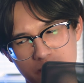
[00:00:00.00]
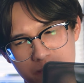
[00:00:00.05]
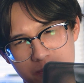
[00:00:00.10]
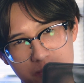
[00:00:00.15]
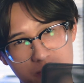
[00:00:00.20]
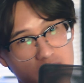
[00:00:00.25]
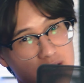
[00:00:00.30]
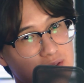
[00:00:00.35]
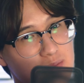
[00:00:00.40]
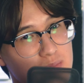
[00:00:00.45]

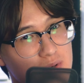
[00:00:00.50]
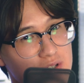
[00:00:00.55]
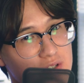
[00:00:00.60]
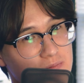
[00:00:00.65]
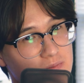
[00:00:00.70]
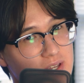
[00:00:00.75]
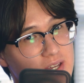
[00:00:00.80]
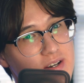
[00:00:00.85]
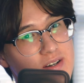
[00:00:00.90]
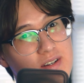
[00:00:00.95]
Not the most
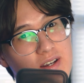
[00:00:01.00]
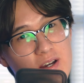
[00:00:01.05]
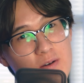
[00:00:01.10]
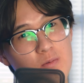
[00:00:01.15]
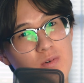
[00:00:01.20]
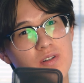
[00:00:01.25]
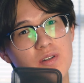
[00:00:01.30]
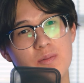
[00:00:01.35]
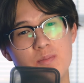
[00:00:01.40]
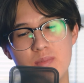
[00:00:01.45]
flattering, I
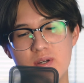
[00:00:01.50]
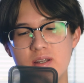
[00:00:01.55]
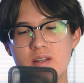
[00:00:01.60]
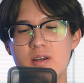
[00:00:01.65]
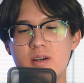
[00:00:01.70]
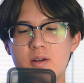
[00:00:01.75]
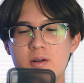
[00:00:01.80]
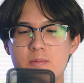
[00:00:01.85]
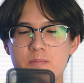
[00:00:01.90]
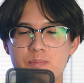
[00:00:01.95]
will admit.
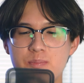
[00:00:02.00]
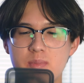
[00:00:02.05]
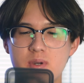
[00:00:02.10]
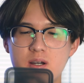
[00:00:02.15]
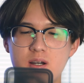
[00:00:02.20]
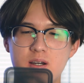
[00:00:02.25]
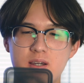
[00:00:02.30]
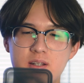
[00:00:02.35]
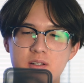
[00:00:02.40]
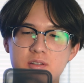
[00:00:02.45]

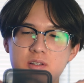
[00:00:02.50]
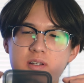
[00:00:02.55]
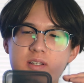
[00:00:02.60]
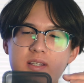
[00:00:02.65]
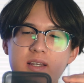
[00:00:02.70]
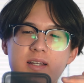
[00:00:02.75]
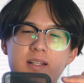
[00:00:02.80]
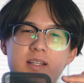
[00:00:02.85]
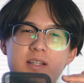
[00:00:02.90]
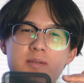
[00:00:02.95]
And it looks
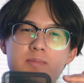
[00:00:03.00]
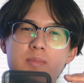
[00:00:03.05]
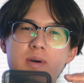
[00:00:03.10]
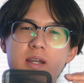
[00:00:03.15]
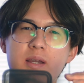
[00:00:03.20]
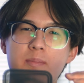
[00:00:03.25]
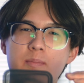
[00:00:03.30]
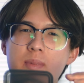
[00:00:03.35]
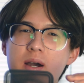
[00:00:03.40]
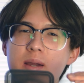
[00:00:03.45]
like this
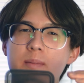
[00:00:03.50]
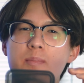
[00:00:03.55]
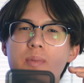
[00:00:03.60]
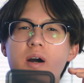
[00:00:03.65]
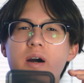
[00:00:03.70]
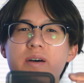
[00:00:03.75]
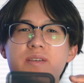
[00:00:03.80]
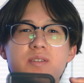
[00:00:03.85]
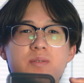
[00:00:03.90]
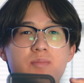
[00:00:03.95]
mic might
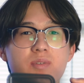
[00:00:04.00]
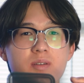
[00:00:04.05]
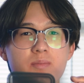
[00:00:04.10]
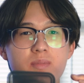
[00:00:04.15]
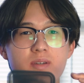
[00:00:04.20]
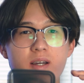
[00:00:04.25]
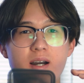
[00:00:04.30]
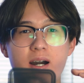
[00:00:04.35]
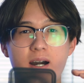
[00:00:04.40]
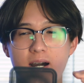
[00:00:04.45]
possibly
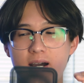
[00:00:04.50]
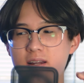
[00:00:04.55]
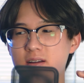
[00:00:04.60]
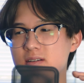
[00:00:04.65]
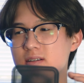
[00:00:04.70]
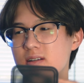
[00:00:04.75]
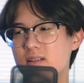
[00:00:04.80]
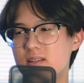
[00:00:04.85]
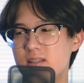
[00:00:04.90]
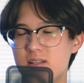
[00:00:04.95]
be
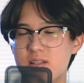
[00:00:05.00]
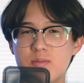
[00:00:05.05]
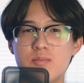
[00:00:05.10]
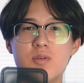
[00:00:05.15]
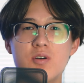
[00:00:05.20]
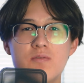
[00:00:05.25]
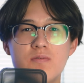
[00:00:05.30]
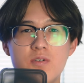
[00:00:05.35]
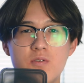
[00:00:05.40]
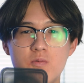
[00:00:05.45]
higher than the
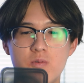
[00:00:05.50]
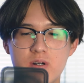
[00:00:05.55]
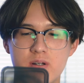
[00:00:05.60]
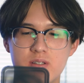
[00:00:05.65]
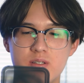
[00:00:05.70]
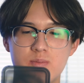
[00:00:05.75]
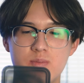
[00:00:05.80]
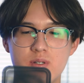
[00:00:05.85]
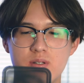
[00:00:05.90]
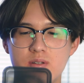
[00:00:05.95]
Movo
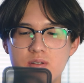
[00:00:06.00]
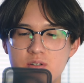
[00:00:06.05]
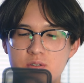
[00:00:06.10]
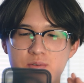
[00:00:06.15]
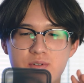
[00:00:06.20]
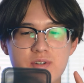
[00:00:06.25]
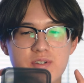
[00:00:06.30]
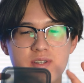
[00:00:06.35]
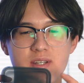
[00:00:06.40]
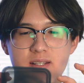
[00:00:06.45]
was, but do
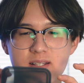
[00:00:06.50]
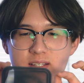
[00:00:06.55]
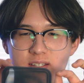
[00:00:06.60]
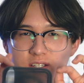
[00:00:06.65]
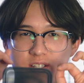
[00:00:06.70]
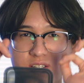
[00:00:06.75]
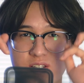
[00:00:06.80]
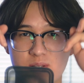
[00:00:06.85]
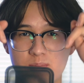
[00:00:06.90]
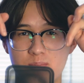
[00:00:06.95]
understand it's
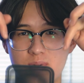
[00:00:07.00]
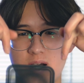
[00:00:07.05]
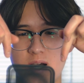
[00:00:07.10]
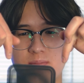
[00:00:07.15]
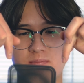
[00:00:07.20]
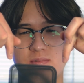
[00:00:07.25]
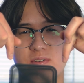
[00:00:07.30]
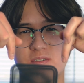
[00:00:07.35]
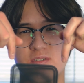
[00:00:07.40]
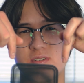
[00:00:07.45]
just the
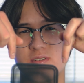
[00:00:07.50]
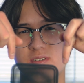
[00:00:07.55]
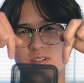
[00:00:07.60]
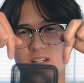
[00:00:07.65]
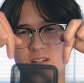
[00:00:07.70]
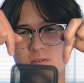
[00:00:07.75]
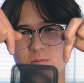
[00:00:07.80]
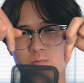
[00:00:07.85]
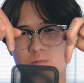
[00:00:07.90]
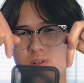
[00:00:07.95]
pop filter
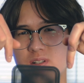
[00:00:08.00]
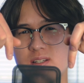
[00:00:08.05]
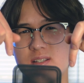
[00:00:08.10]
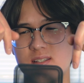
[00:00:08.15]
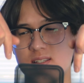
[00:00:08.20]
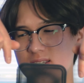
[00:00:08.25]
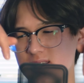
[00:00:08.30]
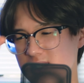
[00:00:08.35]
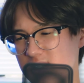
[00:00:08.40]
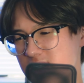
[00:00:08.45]
that you're really
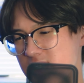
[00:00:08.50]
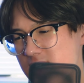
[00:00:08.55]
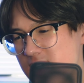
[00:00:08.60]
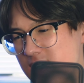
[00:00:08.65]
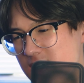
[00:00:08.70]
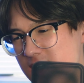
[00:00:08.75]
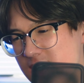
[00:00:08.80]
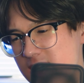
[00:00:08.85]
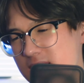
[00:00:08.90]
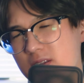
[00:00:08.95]
seeing
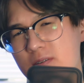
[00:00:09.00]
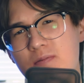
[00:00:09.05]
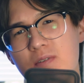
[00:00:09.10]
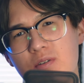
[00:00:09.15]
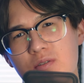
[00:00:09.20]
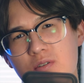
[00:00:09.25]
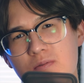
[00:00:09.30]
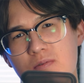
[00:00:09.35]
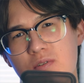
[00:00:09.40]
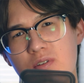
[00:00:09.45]
in the
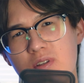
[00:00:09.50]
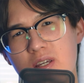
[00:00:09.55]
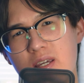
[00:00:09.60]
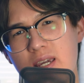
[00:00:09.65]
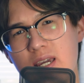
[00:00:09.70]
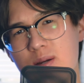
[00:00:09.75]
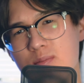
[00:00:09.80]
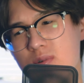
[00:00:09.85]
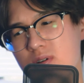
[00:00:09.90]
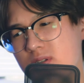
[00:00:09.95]
field of view of the
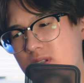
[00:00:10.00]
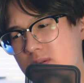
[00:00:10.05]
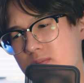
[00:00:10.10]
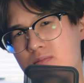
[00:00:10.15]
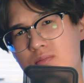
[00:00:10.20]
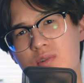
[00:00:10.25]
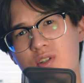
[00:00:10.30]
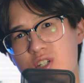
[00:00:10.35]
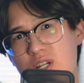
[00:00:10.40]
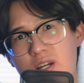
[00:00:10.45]
camera that
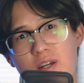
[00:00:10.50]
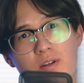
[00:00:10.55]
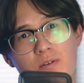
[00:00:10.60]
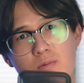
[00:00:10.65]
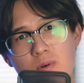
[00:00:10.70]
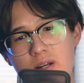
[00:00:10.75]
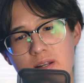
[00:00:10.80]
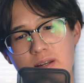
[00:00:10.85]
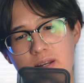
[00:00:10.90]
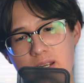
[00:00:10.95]
I'm checking
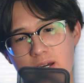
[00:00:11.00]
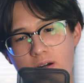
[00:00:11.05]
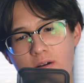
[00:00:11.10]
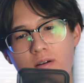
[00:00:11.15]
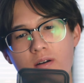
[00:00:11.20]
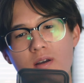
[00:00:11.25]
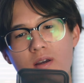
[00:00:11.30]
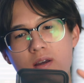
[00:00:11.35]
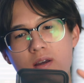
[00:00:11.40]
right now.